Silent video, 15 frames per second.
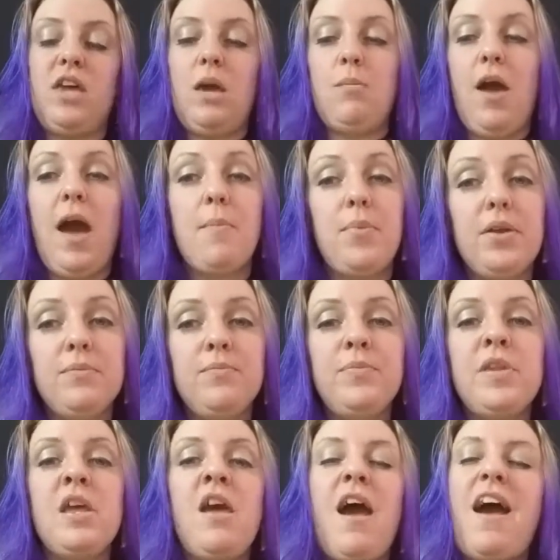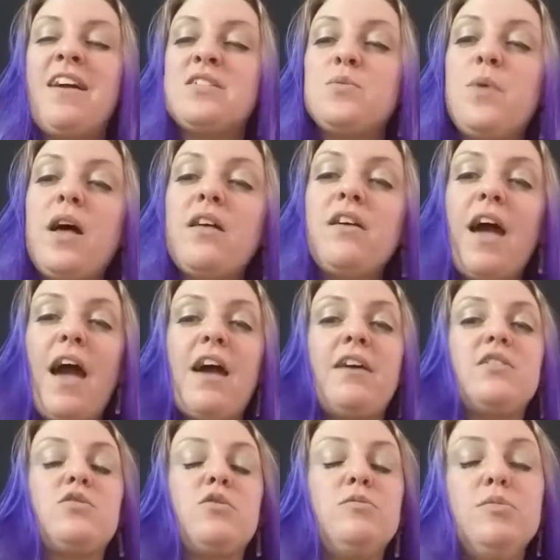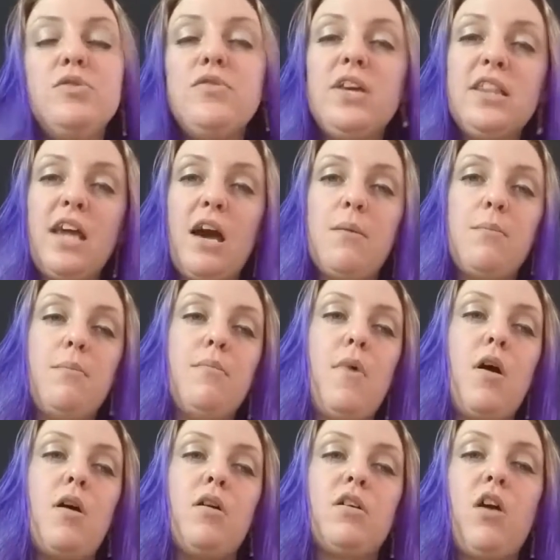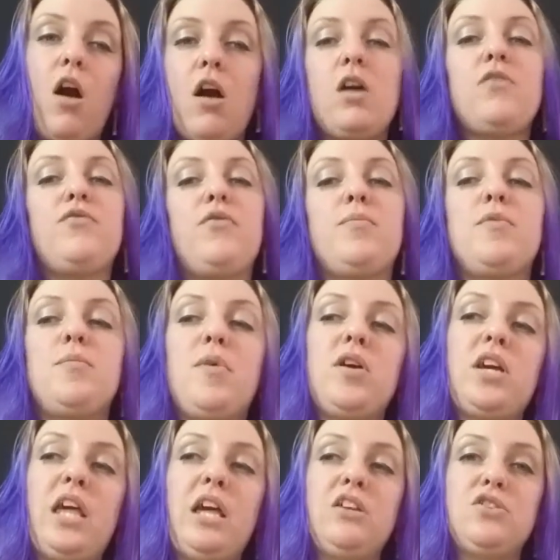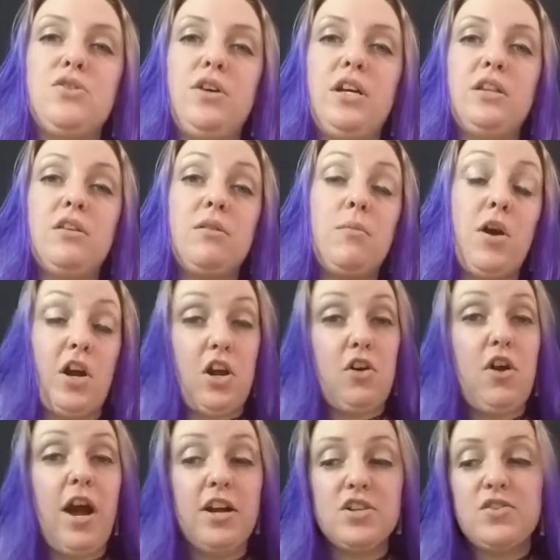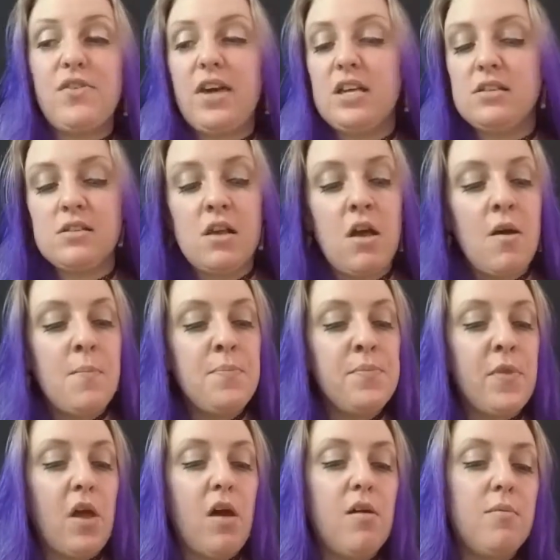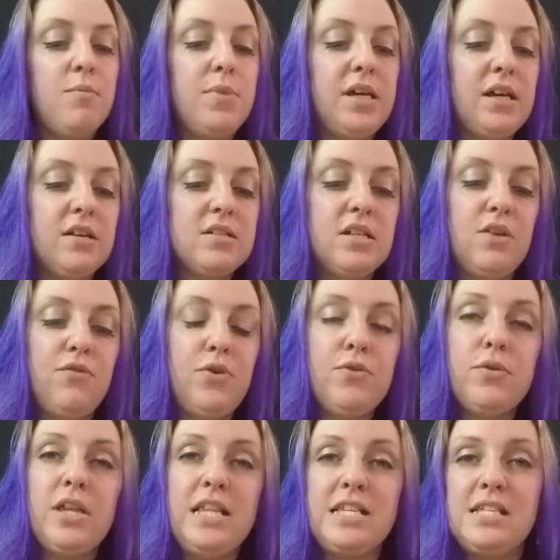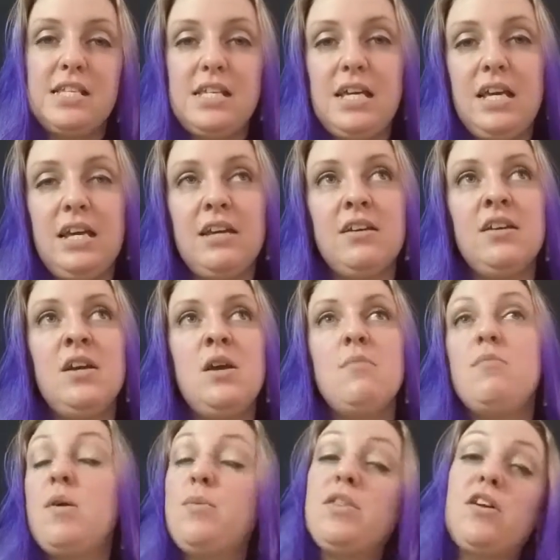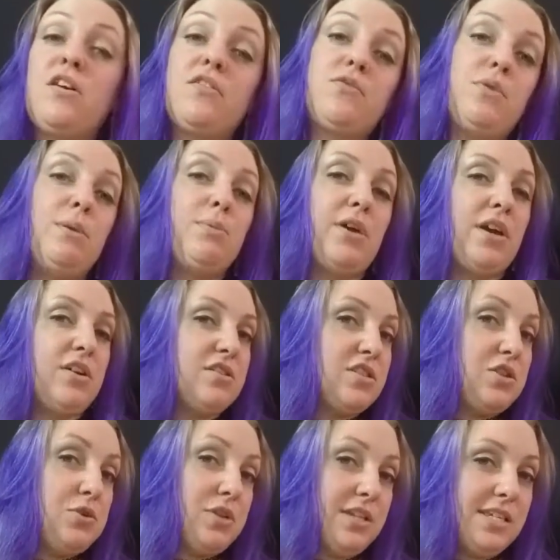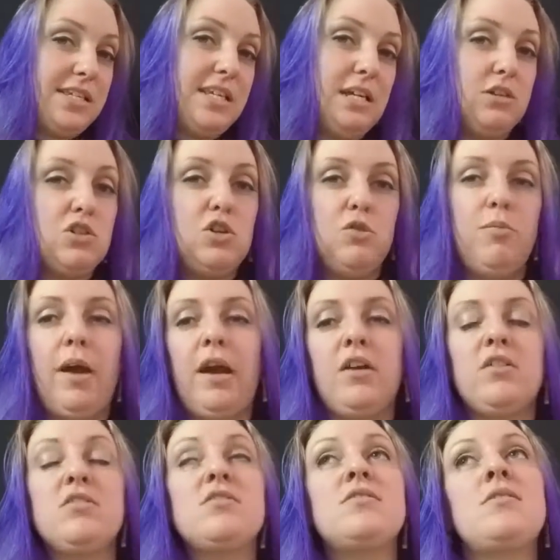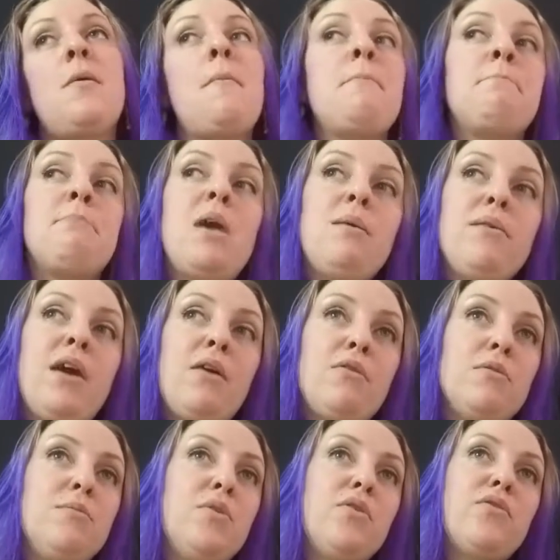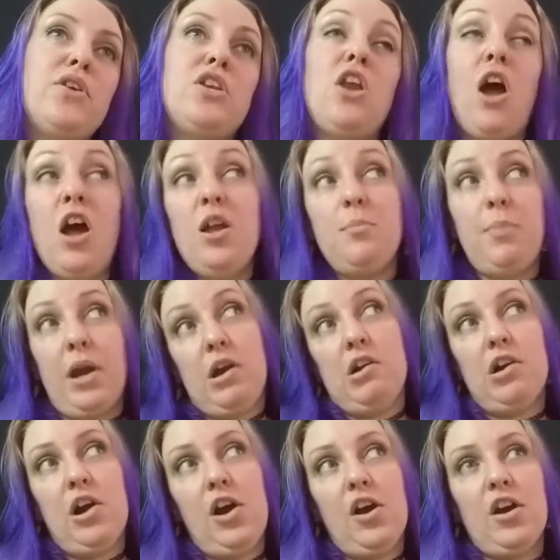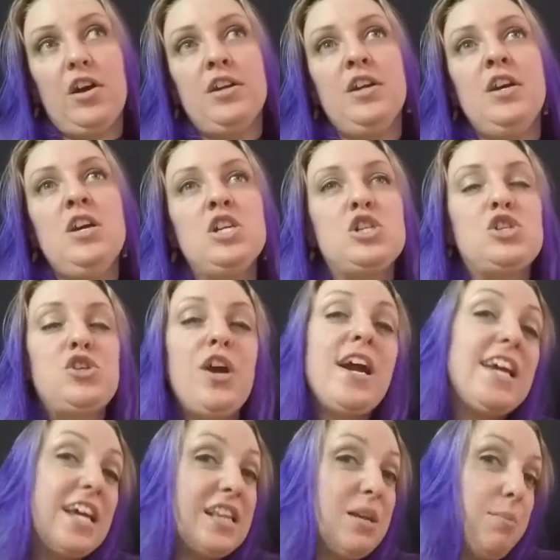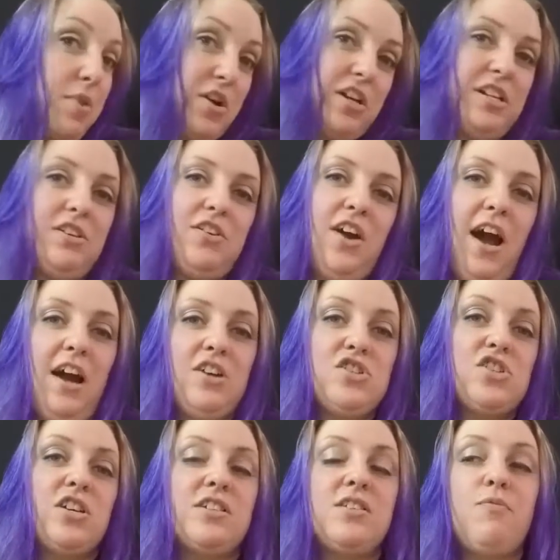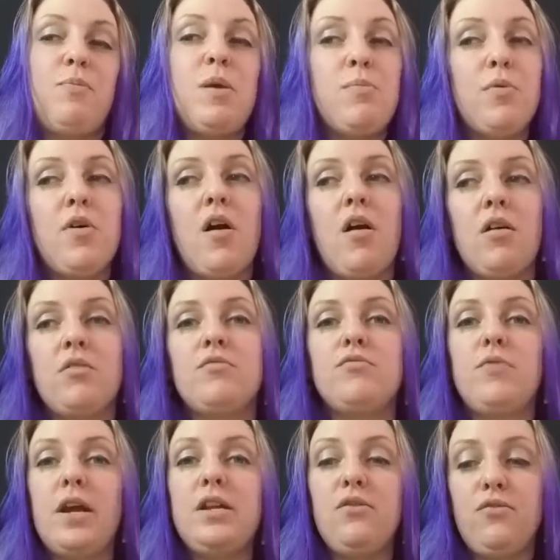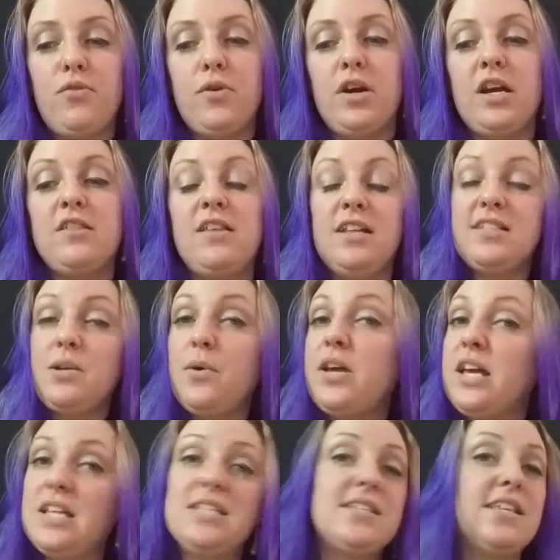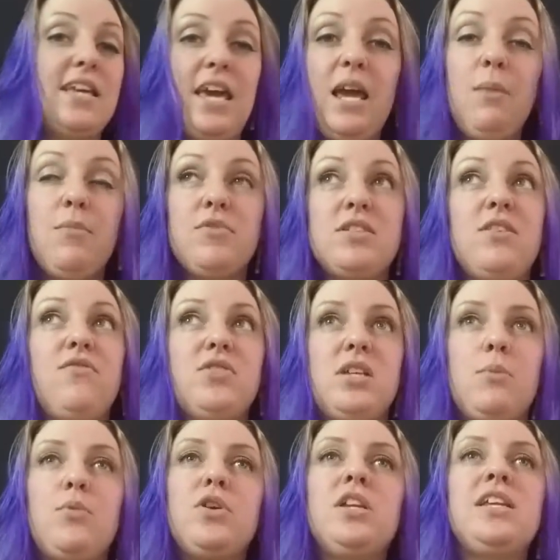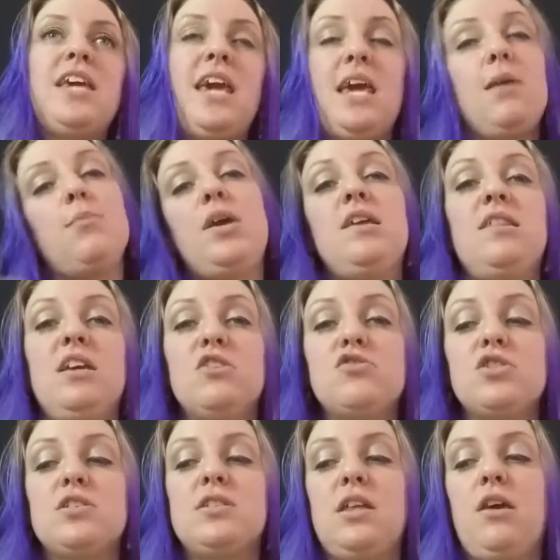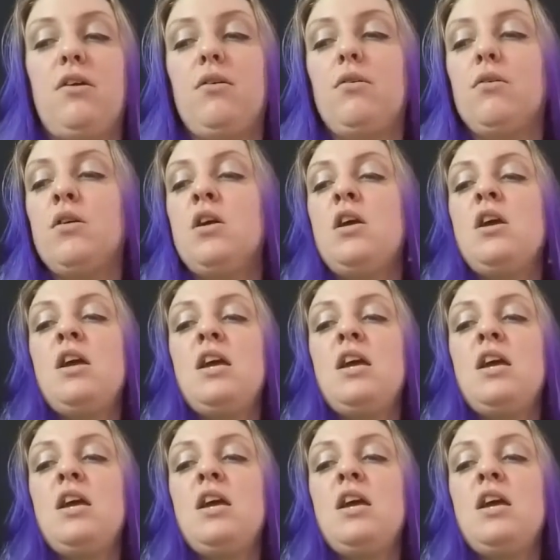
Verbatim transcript: of the game happen, as well as removing that uh, card from the market during the market crash phase. Um, because if you can see, maybe there are three players and you can see two bears, maybe I remove a non bear card to try and get the market to crash. Because if people aren't ready for it, that's what ends the game is if someone can't pay the interest they owe.